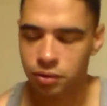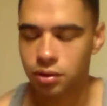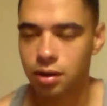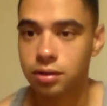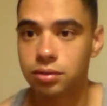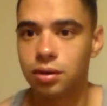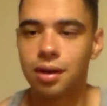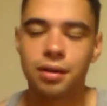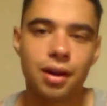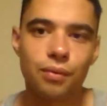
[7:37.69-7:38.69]
talk to
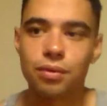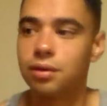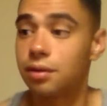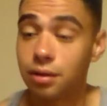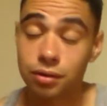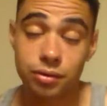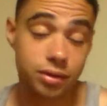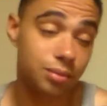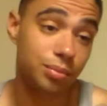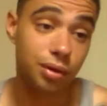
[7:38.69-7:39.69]
either have one or the other, or
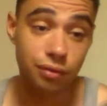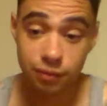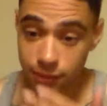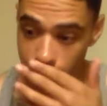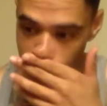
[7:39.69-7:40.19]
some both.